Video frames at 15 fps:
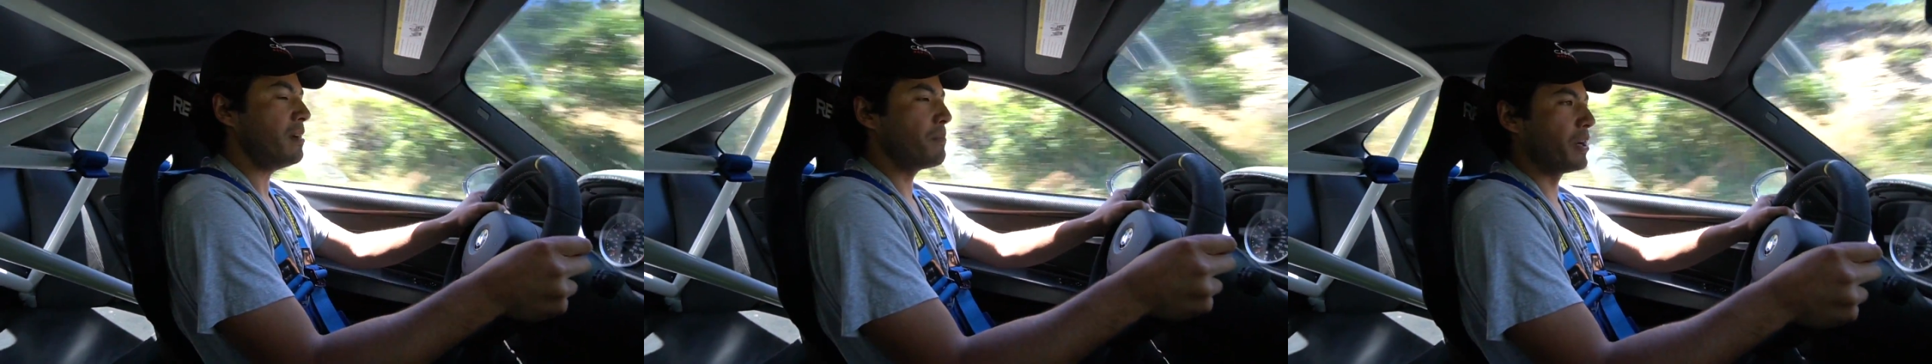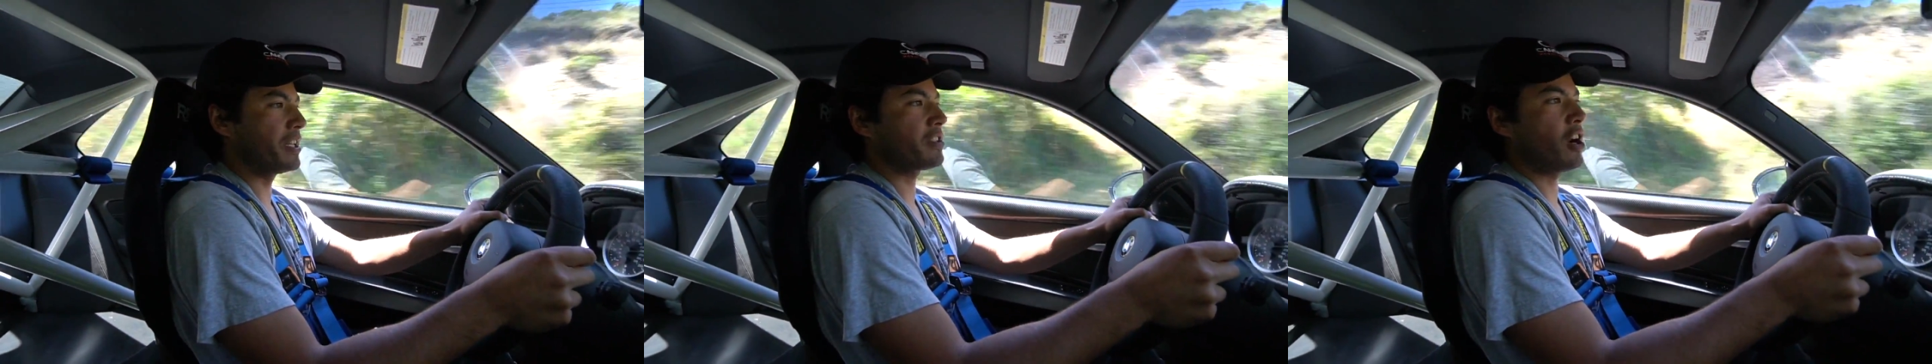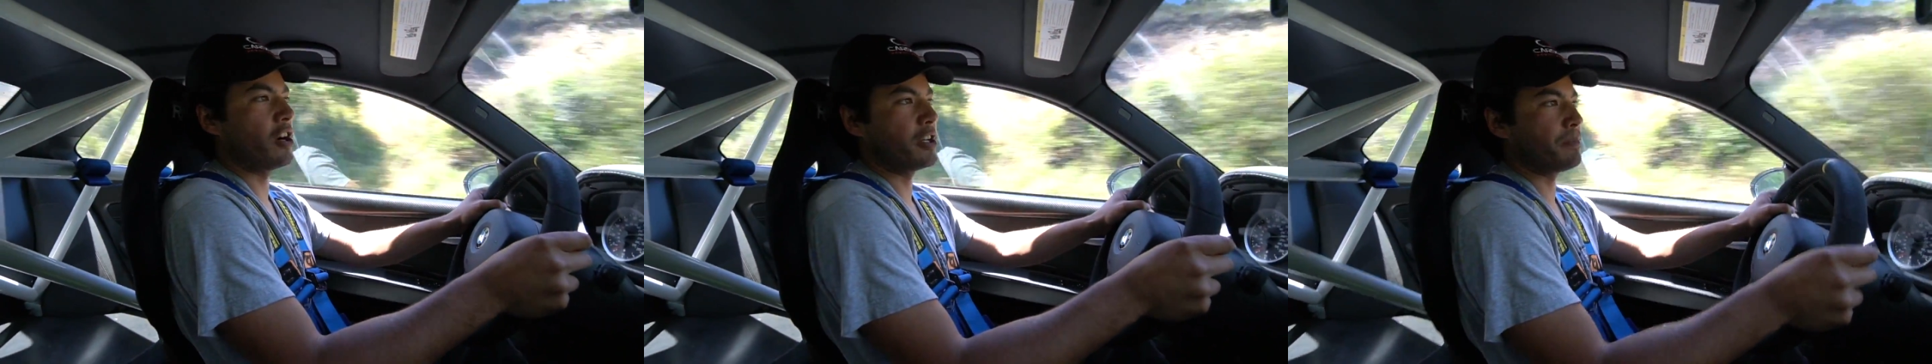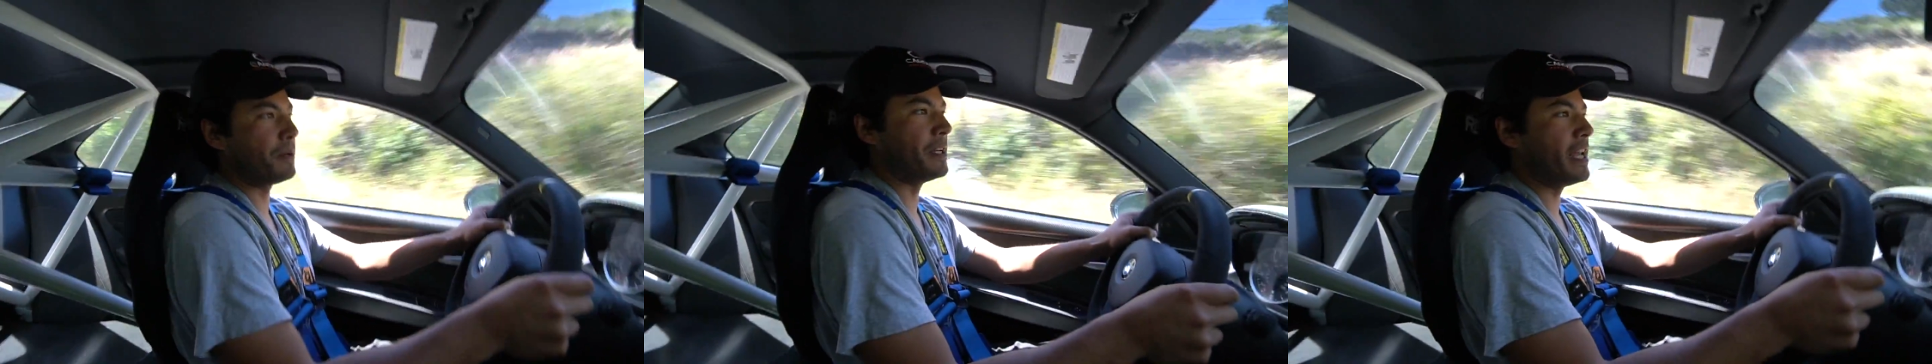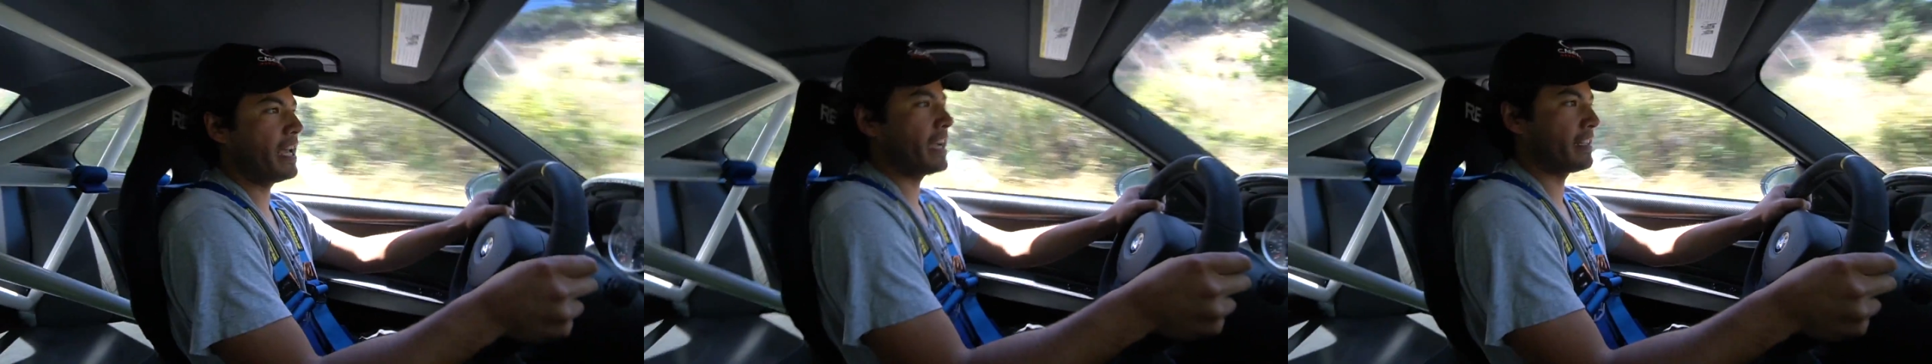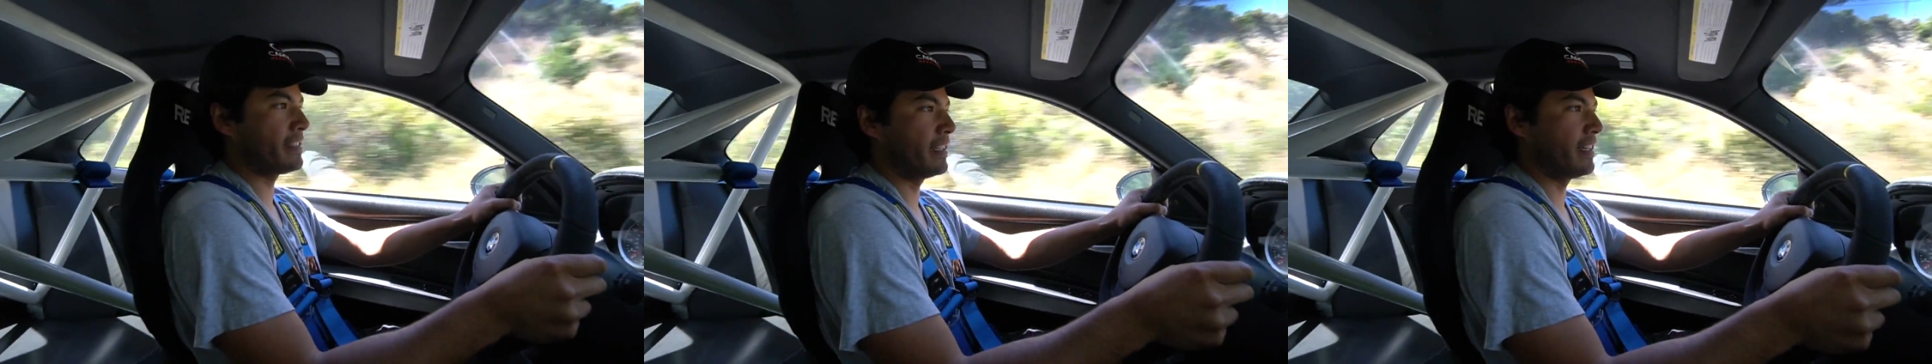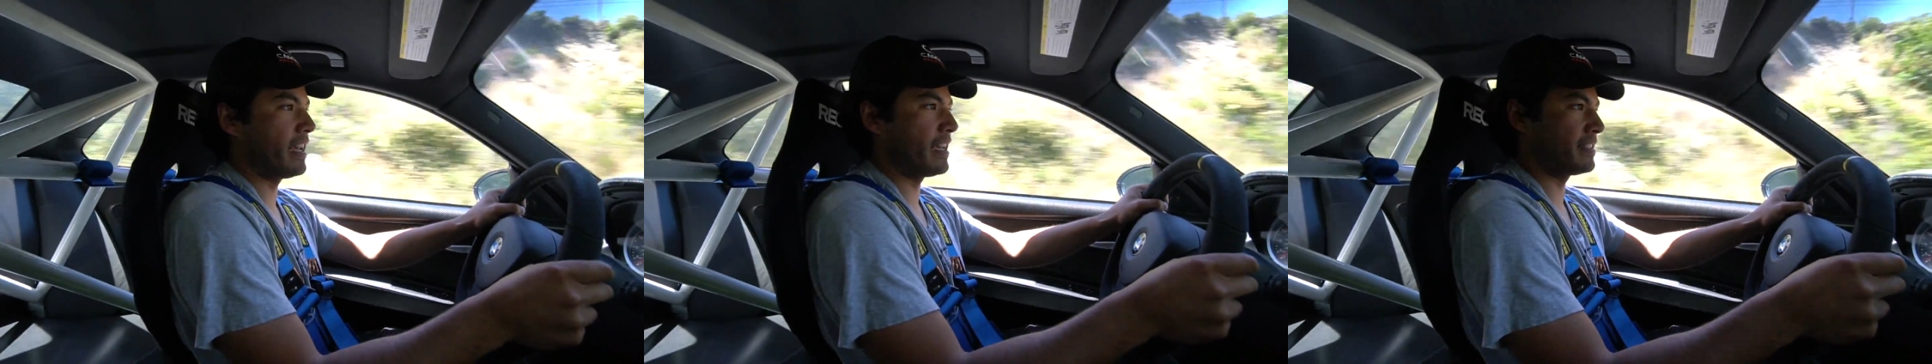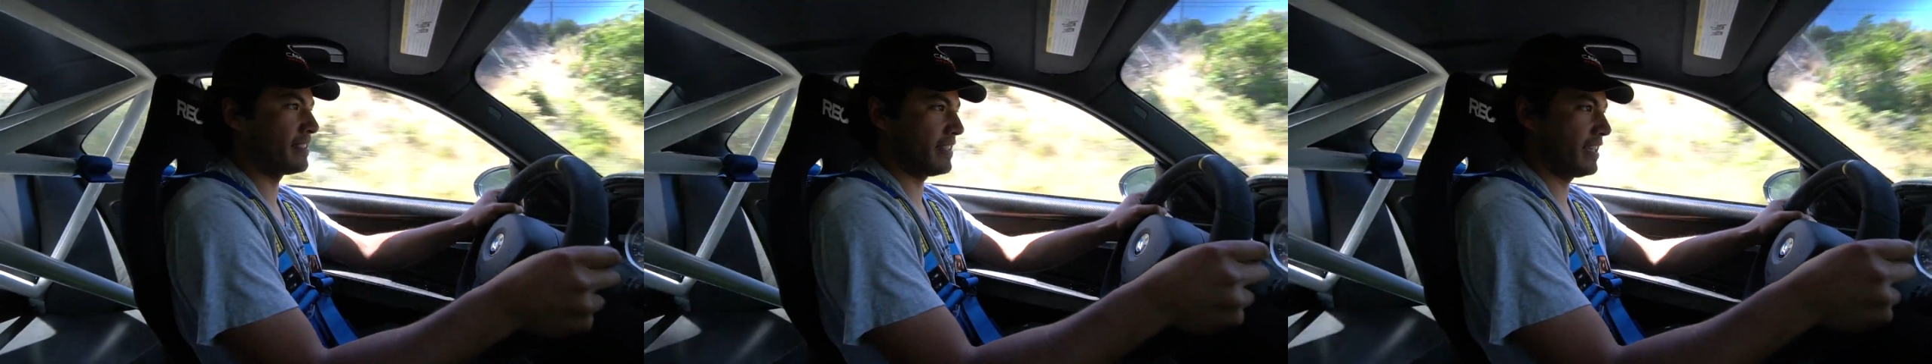But it's hard to predict, and
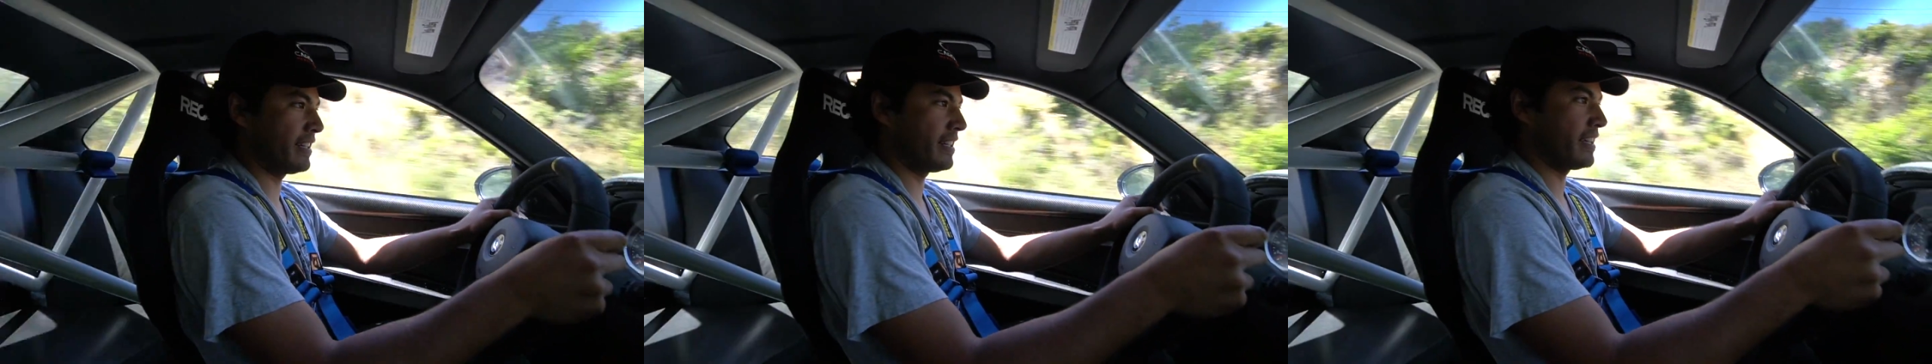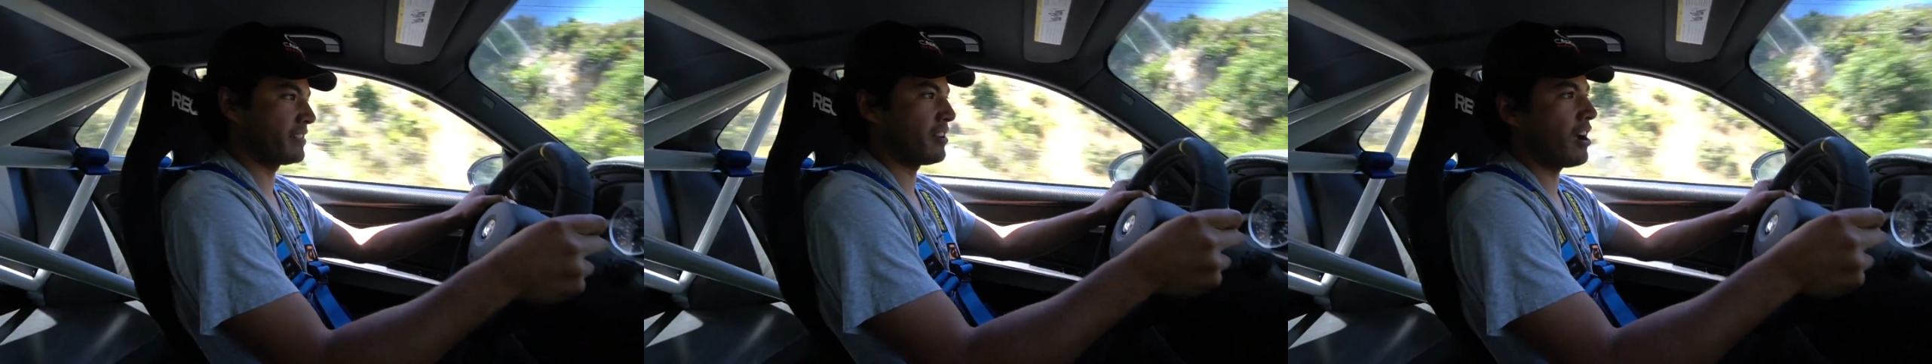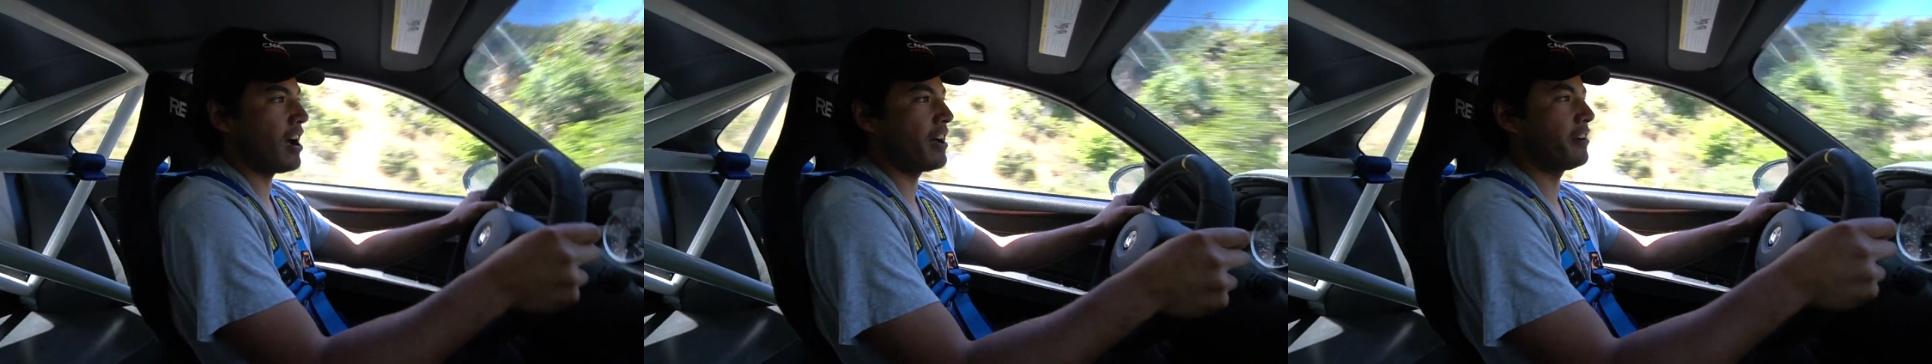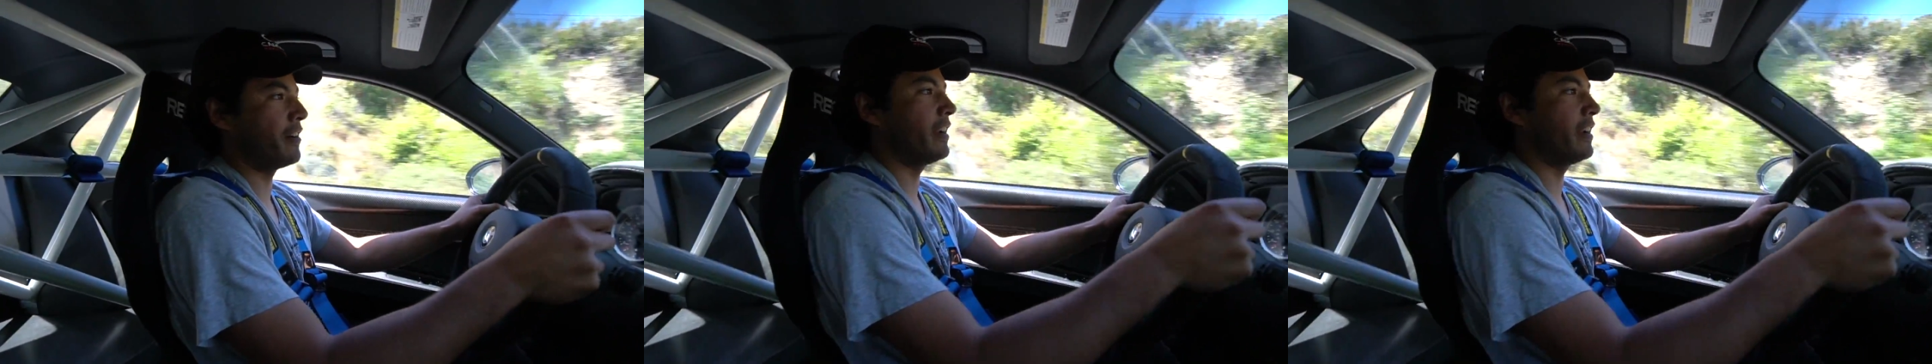as it gets hotter,